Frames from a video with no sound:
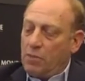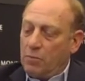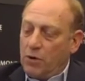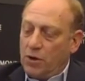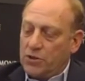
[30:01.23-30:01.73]

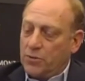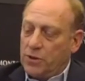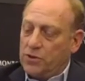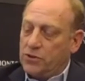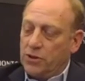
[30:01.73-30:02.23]
but we also
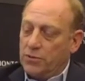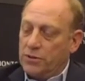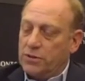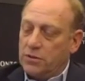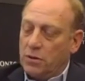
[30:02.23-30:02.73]
understood there
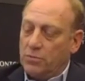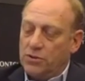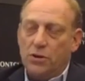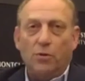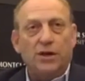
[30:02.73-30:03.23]
was
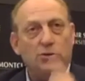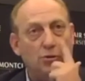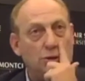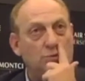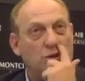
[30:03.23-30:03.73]
almost no way to
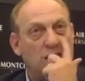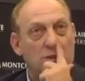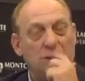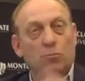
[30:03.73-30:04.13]
do this without some